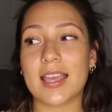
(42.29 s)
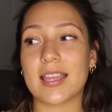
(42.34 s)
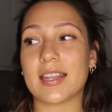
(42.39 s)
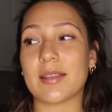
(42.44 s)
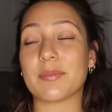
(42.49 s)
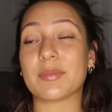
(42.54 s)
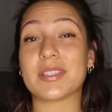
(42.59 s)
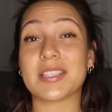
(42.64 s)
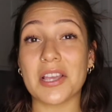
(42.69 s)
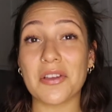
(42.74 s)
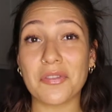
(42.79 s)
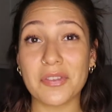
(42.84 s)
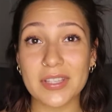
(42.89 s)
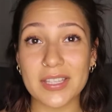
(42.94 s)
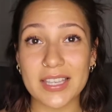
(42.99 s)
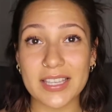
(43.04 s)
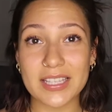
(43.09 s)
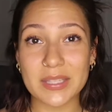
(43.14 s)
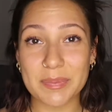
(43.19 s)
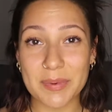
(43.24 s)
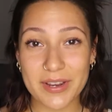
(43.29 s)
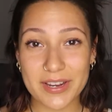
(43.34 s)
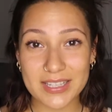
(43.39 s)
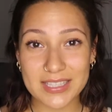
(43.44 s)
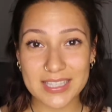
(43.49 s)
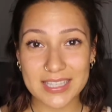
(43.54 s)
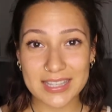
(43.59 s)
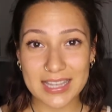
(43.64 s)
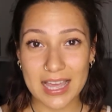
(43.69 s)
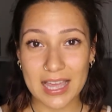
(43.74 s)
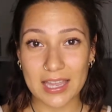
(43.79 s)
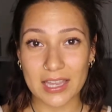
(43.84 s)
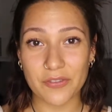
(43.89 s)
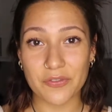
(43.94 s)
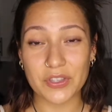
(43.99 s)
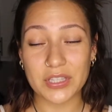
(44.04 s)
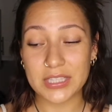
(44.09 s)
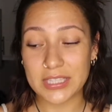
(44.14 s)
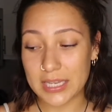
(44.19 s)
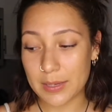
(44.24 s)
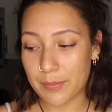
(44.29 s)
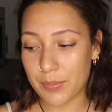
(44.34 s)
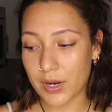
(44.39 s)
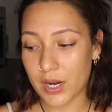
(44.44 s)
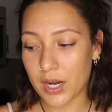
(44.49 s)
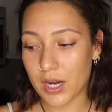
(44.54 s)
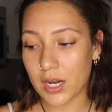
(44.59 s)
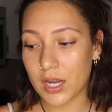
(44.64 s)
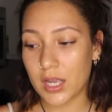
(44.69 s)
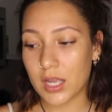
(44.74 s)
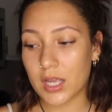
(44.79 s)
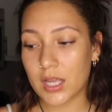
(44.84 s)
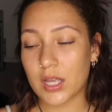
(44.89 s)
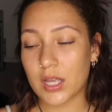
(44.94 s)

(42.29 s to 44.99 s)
and I'm definitely experiencing that even deeper